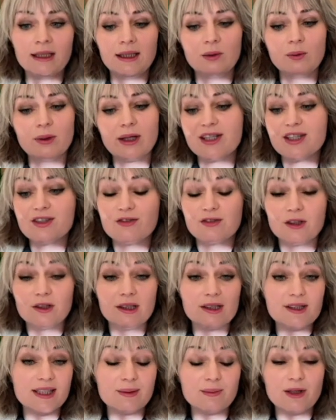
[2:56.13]
Whereas
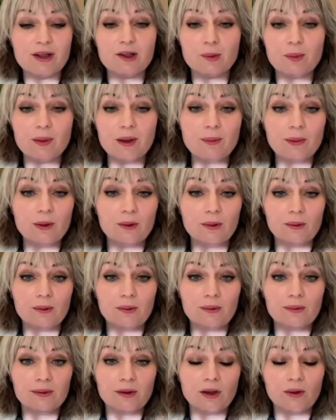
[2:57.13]
for some other
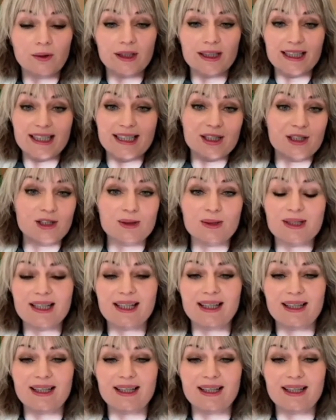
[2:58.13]
people, all they need to do is